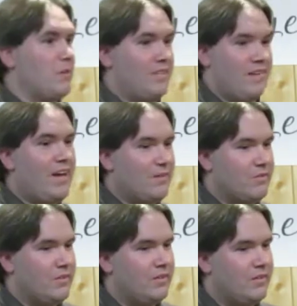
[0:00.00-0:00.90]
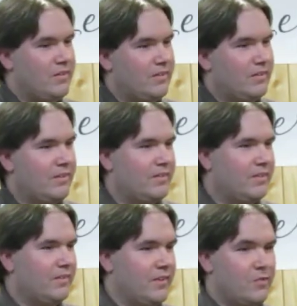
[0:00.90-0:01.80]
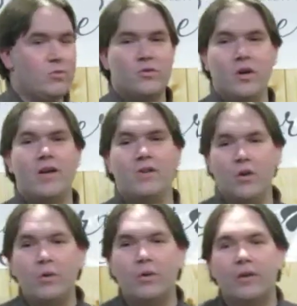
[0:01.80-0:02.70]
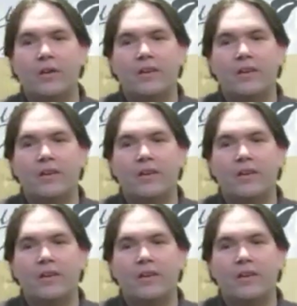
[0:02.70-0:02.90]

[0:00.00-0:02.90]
being saved. That's what they're trying to do.